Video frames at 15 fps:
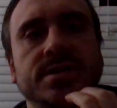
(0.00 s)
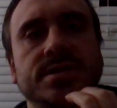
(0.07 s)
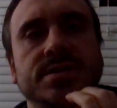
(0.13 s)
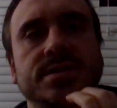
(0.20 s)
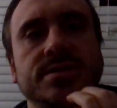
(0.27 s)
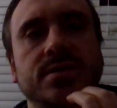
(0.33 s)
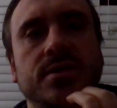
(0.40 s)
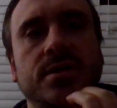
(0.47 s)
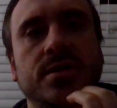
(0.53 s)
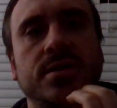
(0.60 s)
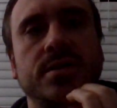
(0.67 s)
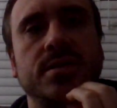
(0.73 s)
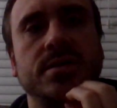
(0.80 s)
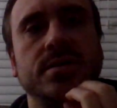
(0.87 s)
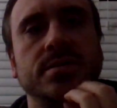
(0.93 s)

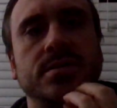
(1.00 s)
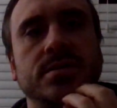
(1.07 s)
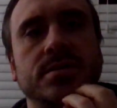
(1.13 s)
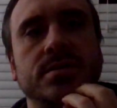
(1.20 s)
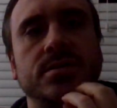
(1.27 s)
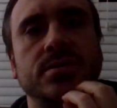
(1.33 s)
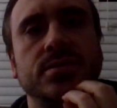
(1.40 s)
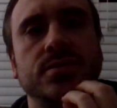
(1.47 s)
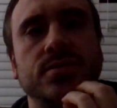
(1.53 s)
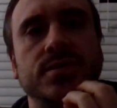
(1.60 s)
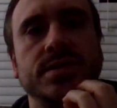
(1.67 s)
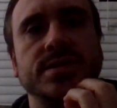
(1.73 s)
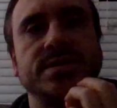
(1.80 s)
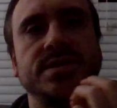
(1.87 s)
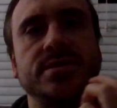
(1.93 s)
Stahl, who
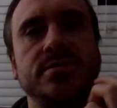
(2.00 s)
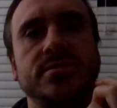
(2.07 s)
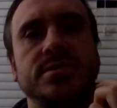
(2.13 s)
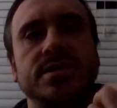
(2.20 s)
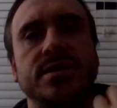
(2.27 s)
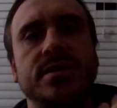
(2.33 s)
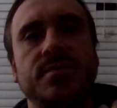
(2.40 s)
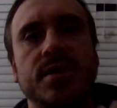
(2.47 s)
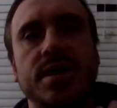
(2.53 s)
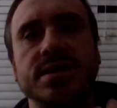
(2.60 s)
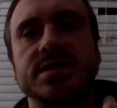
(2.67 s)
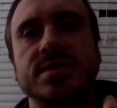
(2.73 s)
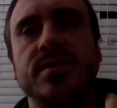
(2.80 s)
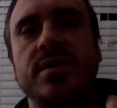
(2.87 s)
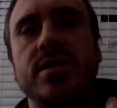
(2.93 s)
considers it a
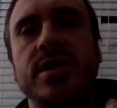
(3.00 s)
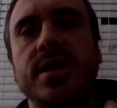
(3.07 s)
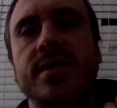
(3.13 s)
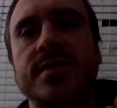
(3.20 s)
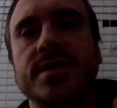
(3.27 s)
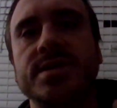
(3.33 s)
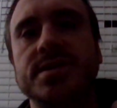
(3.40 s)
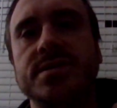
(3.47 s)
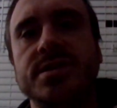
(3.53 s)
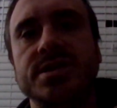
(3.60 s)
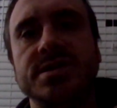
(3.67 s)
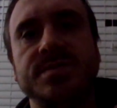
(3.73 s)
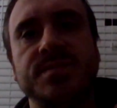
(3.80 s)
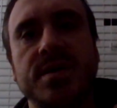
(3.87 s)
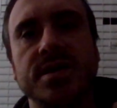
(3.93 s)
possibility that
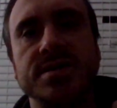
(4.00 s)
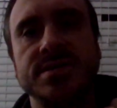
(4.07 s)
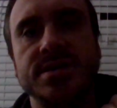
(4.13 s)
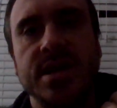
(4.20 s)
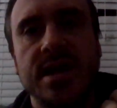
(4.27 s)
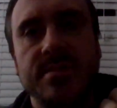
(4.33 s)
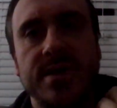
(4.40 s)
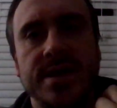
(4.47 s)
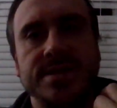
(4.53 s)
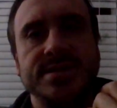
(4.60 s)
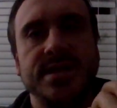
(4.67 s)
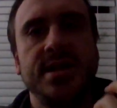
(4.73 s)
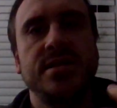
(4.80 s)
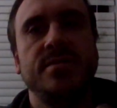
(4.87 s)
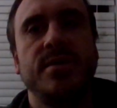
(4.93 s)
Tishpak's name has
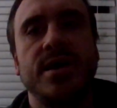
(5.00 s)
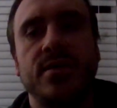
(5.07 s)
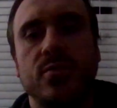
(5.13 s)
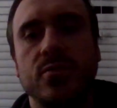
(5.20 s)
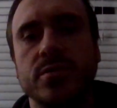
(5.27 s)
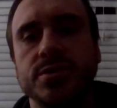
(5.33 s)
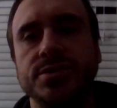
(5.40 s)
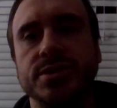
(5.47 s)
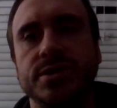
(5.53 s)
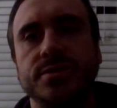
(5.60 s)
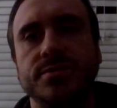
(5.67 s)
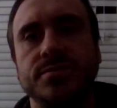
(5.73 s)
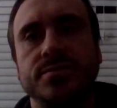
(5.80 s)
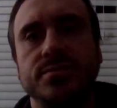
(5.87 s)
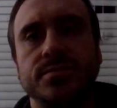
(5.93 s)
Elamite origin,